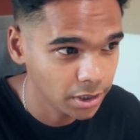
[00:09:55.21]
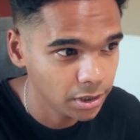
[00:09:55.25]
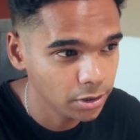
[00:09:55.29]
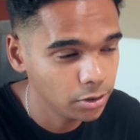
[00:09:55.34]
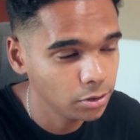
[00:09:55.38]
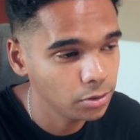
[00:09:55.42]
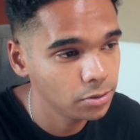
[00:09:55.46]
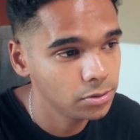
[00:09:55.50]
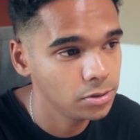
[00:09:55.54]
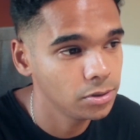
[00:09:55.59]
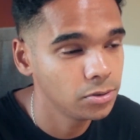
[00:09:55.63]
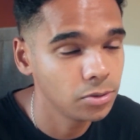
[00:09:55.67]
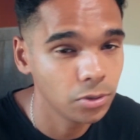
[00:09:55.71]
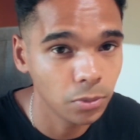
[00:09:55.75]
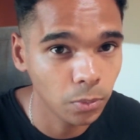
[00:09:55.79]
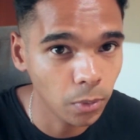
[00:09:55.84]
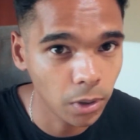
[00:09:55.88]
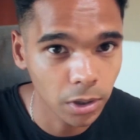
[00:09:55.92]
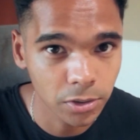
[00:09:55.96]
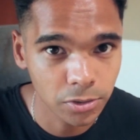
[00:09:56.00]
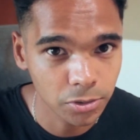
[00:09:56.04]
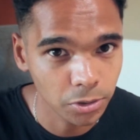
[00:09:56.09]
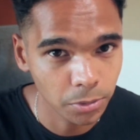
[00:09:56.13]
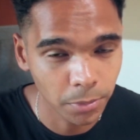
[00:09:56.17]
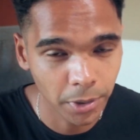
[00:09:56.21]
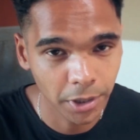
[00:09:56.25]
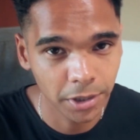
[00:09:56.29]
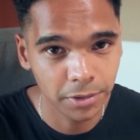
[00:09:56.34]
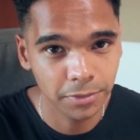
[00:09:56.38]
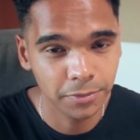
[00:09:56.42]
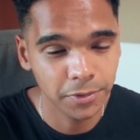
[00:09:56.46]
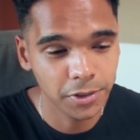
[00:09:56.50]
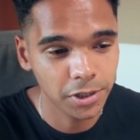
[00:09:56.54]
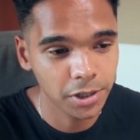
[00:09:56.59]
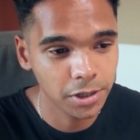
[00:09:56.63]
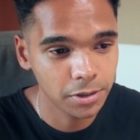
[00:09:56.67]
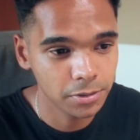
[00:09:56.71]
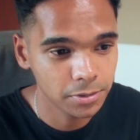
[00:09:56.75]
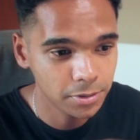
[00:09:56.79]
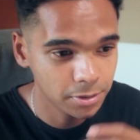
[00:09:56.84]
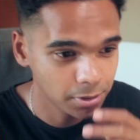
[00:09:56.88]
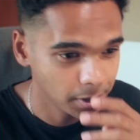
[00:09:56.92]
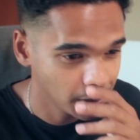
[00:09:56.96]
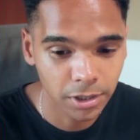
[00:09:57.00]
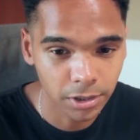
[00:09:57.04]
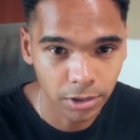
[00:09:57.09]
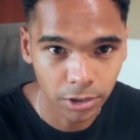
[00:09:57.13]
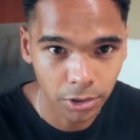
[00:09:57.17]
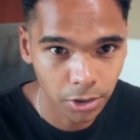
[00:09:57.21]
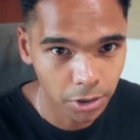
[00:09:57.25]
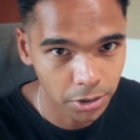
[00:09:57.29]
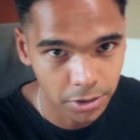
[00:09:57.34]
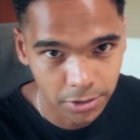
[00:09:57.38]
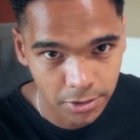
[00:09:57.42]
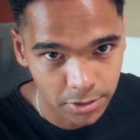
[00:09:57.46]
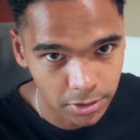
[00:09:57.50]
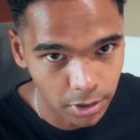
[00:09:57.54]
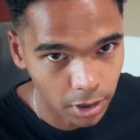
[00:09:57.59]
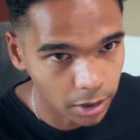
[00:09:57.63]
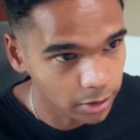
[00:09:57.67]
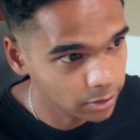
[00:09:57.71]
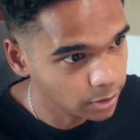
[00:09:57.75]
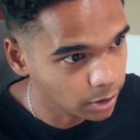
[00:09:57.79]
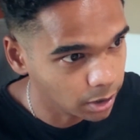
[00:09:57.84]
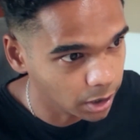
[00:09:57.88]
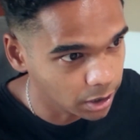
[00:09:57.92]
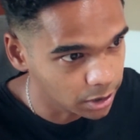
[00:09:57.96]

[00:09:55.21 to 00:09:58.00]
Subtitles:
I encourage you to watch all my other videos and learn and start to,